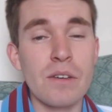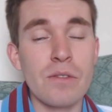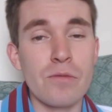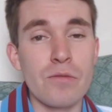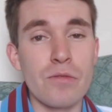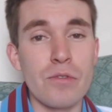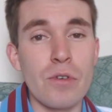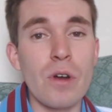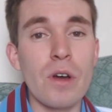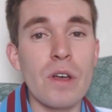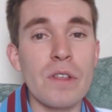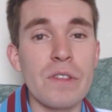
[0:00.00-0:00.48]

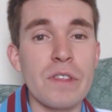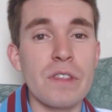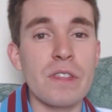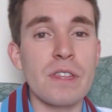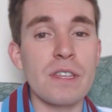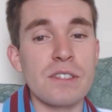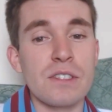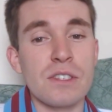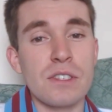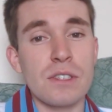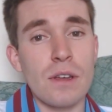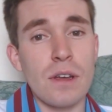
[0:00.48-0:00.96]
rather
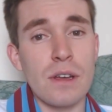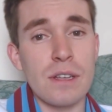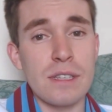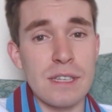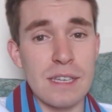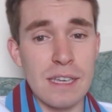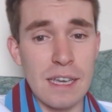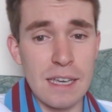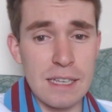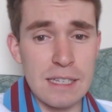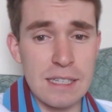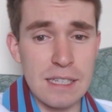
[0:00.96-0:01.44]
than
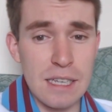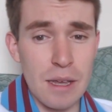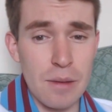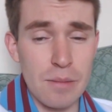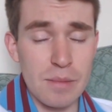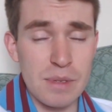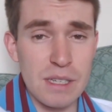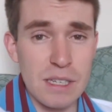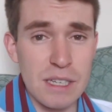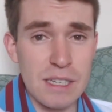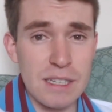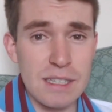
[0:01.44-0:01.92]
starting
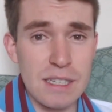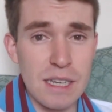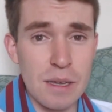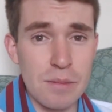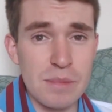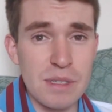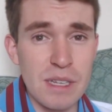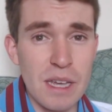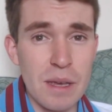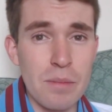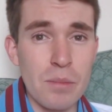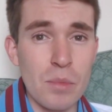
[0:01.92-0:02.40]
in
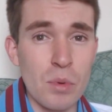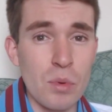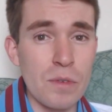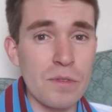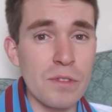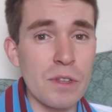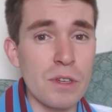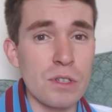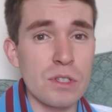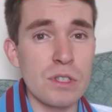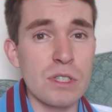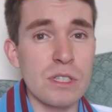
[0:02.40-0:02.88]
September
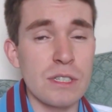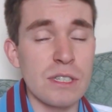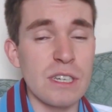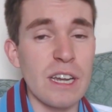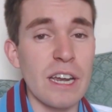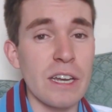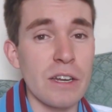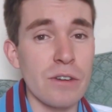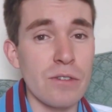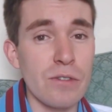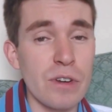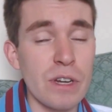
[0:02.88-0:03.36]
with those
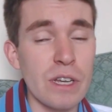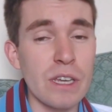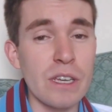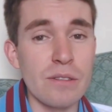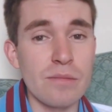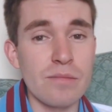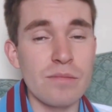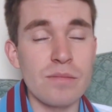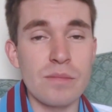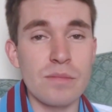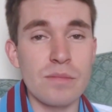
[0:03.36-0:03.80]
January